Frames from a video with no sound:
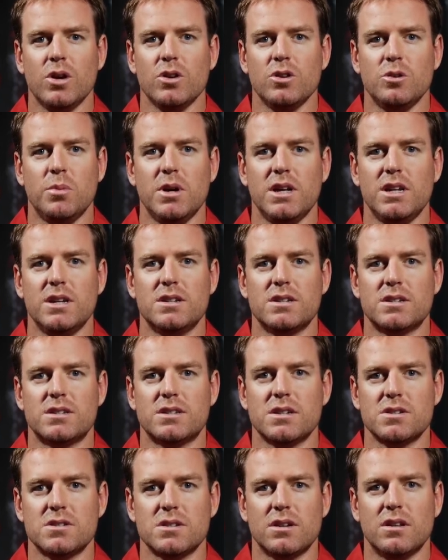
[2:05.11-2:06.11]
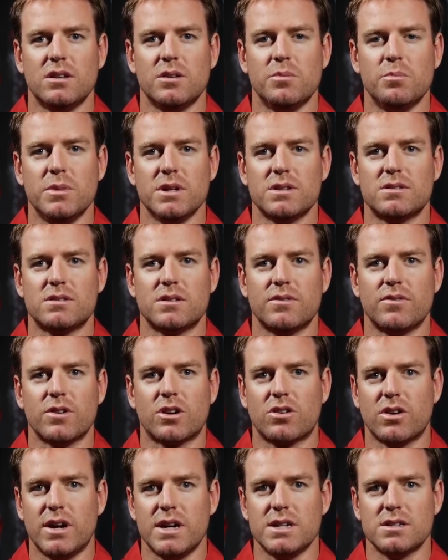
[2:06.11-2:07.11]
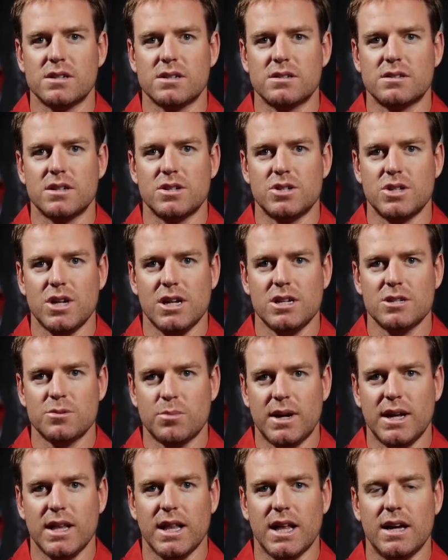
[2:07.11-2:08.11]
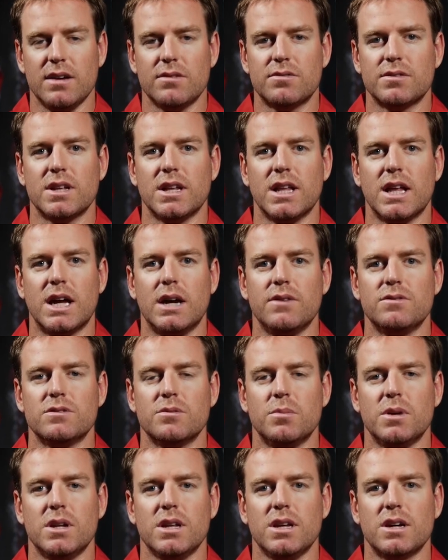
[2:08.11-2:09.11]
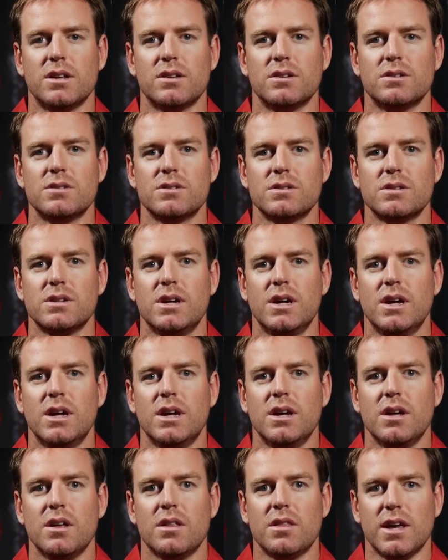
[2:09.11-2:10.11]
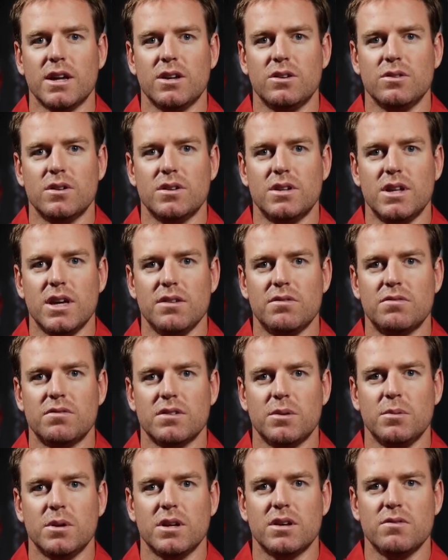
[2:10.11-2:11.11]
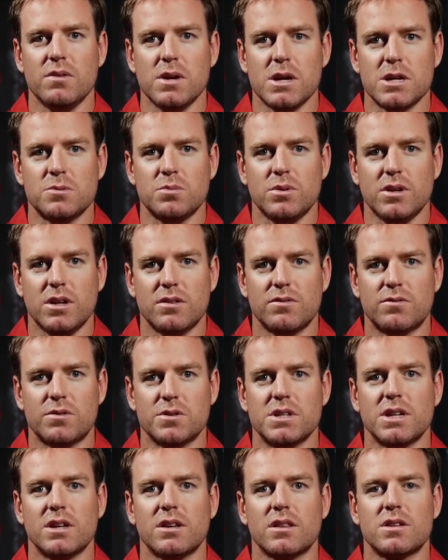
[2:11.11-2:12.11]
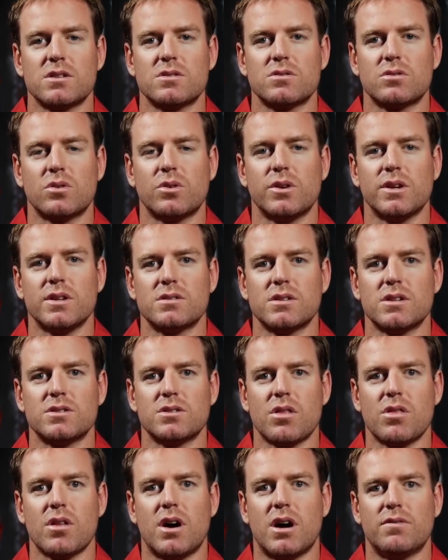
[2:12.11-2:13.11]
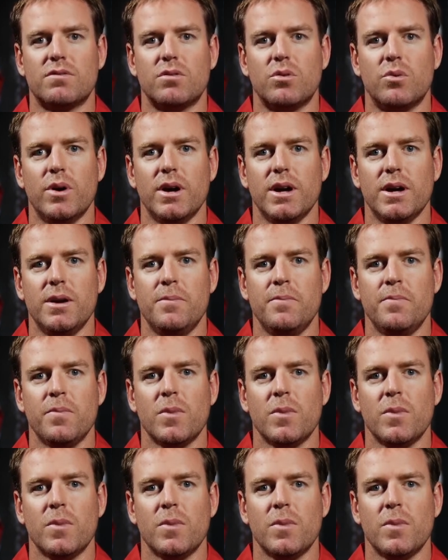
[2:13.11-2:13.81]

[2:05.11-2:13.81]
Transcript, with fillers: You made a decision in the midst of a crisis that changed my life and the lives of many others. Thank you to Dave Fleming of ESPN for telling this story in such a thoughtful way.